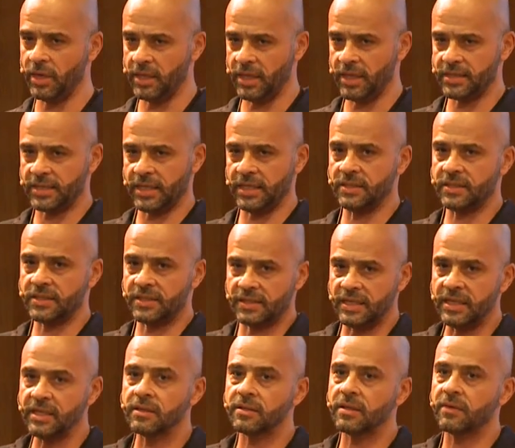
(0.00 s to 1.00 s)
his
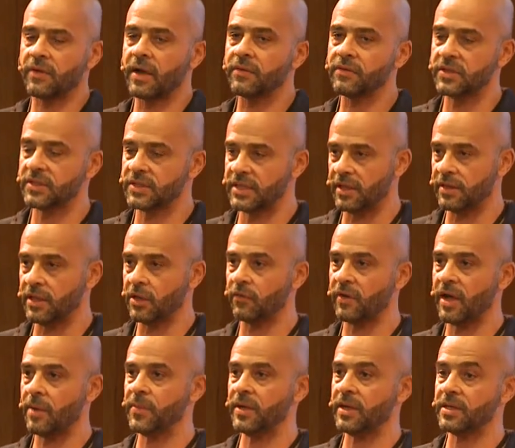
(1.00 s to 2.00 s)
instinctive understanding of
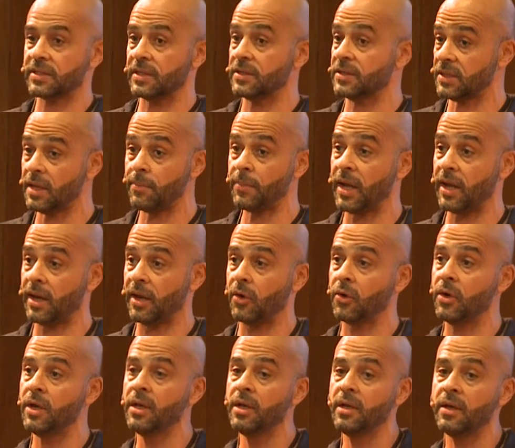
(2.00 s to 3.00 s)
happiness, and
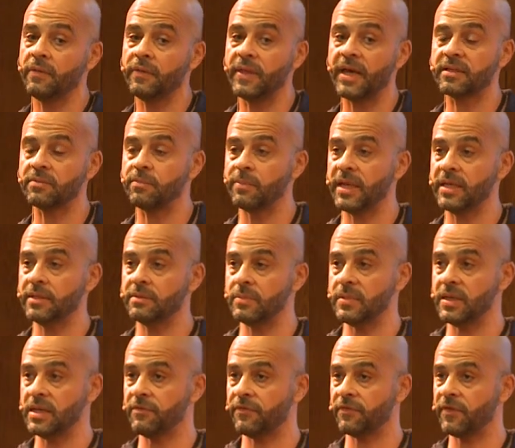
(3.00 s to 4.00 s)
somehow that made
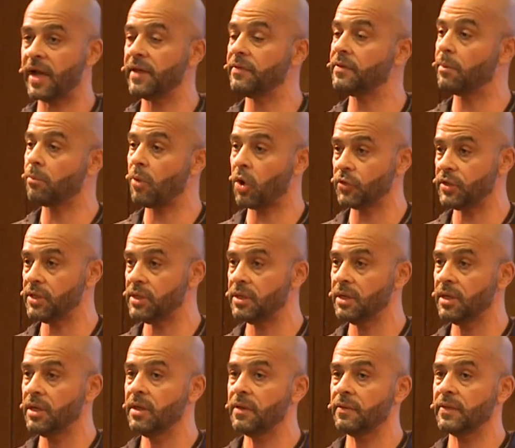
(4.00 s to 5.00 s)
me find a model
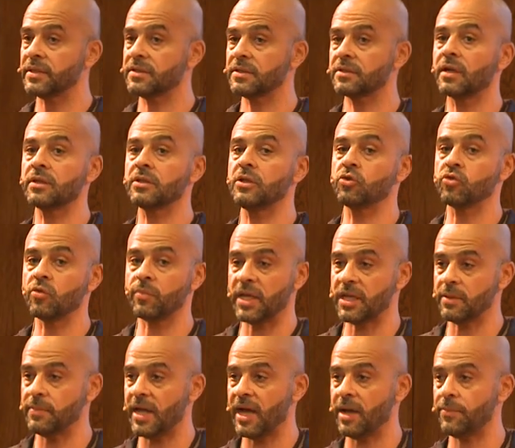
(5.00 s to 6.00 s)
that started to
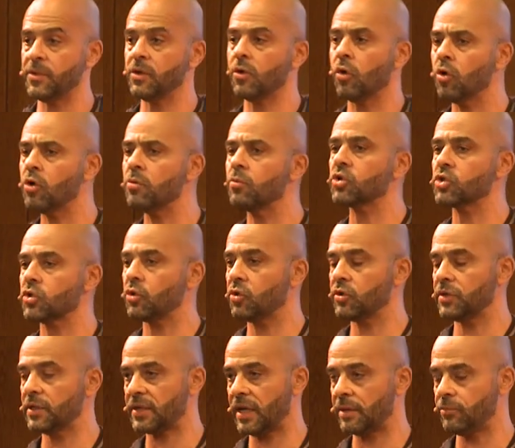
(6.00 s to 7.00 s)
make me happy almost all
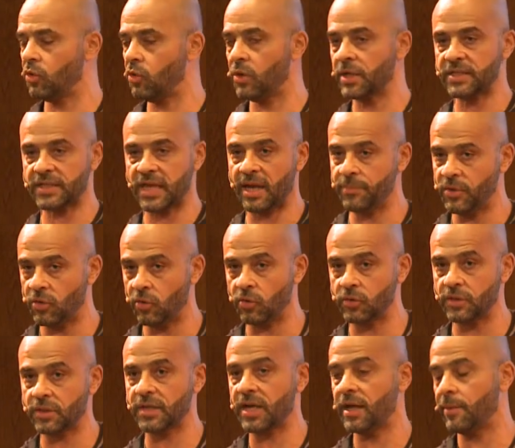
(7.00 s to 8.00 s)
the time. No one is happy all
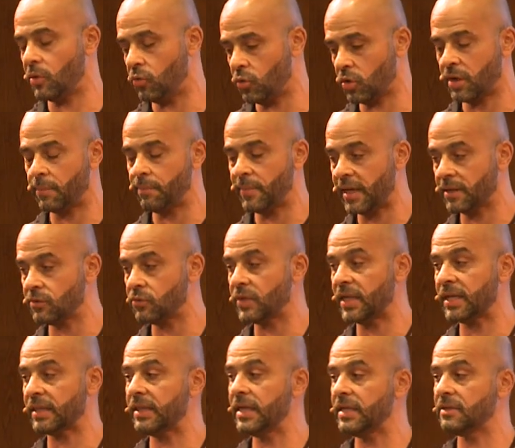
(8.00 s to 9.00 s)
the time, and we'll come back to
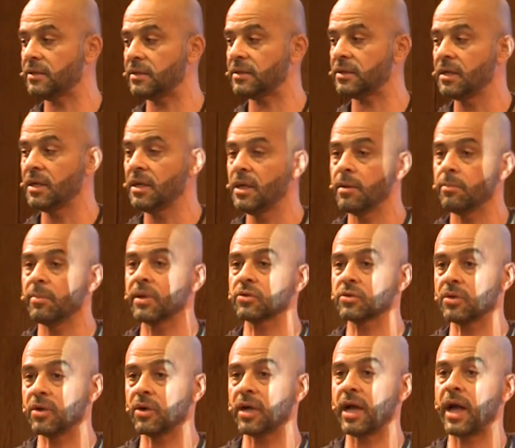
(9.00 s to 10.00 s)
that later,
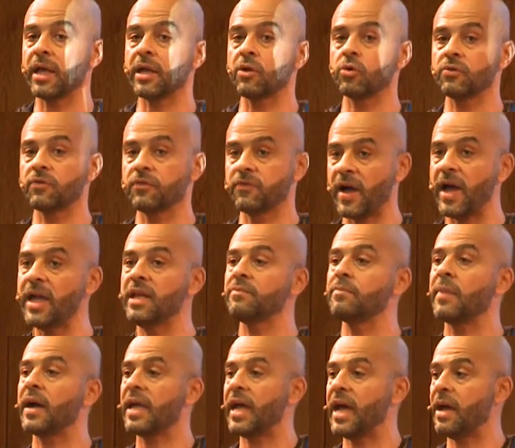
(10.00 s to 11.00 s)
but I could find
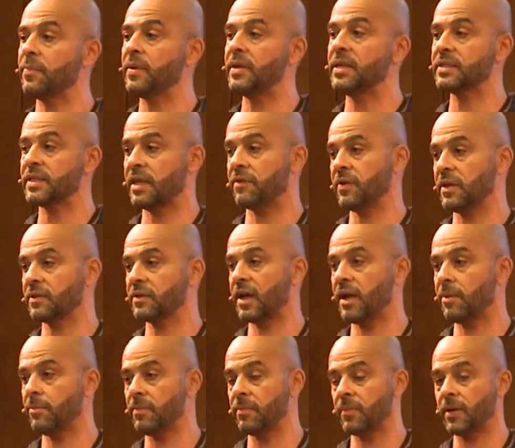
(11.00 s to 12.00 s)
my happiness every time